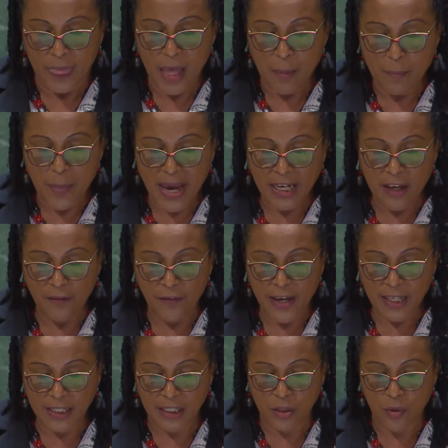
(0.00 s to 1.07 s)
The
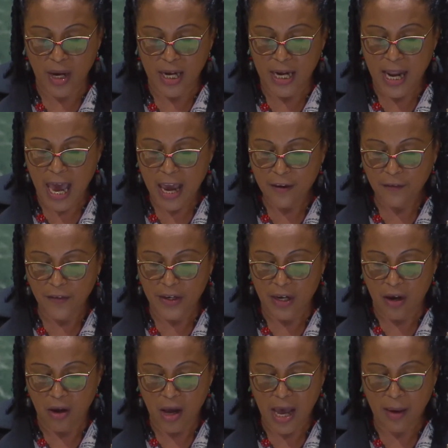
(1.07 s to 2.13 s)
benefits to a life in
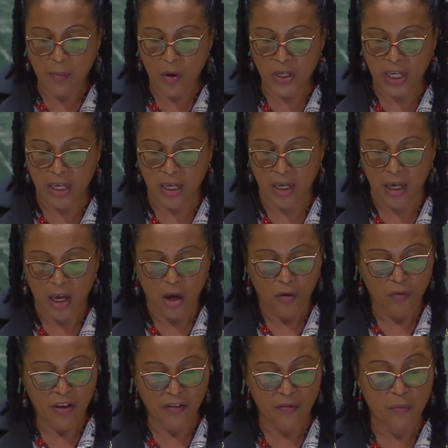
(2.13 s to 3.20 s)
harmony
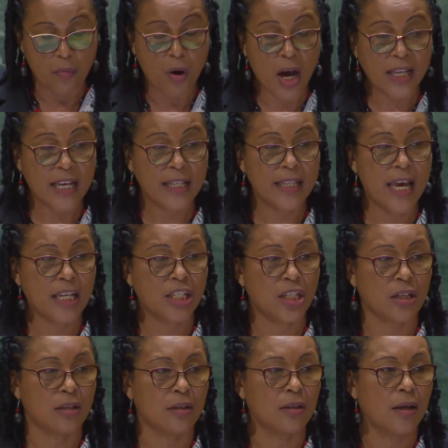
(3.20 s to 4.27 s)
with Mother
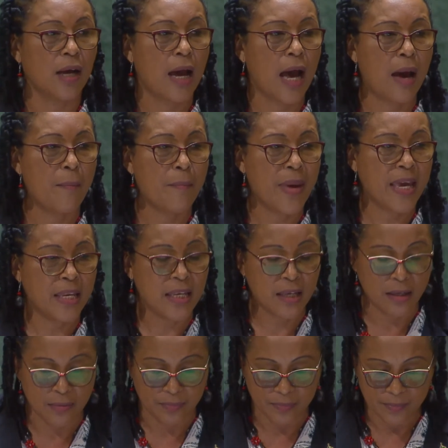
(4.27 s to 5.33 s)
Nature are
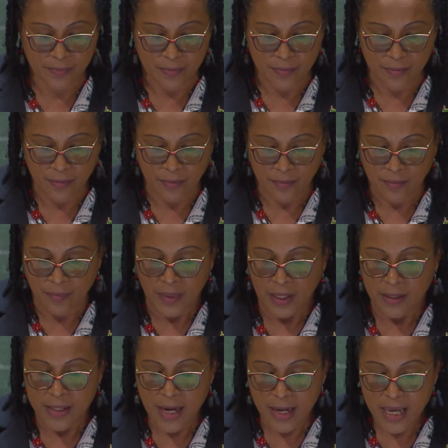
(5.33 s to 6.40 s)
many.
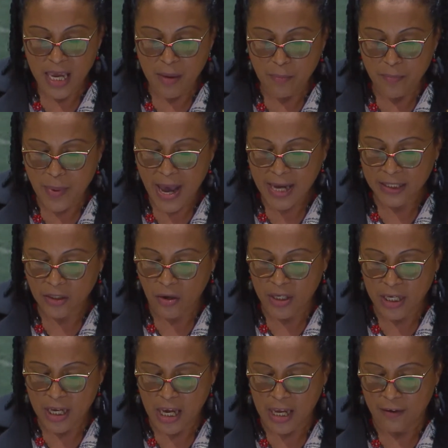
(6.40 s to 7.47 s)
Their impact
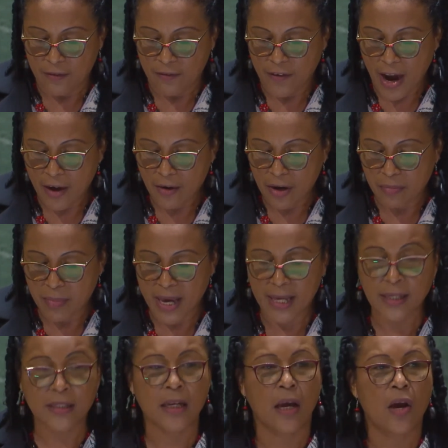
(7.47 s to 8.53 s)
on the
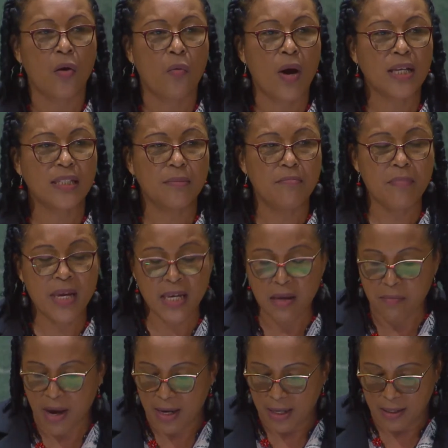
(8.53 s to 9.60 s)
environment was
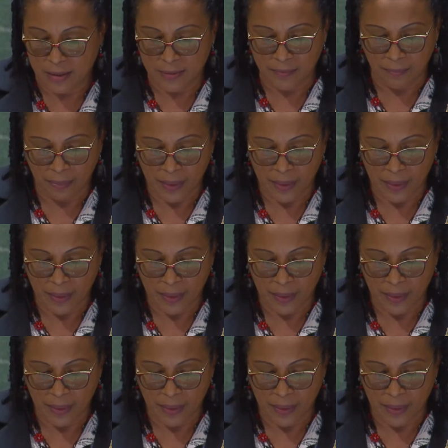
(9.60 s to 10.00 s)
minimal.